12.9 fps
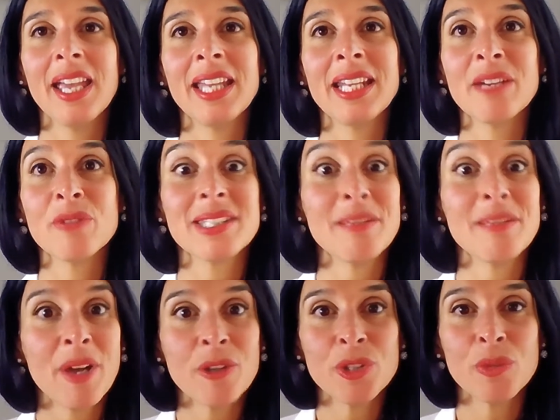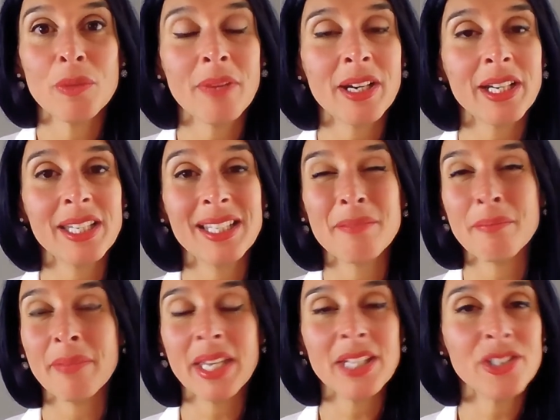and I was about to embark in a
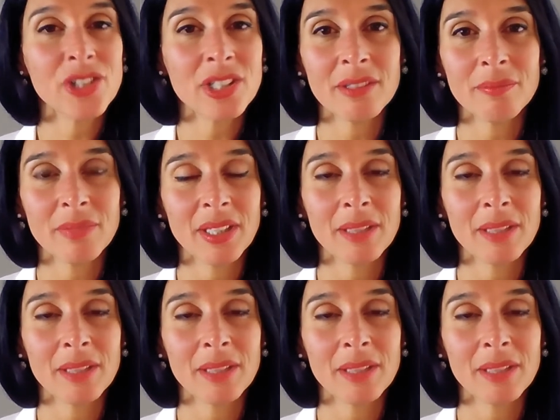major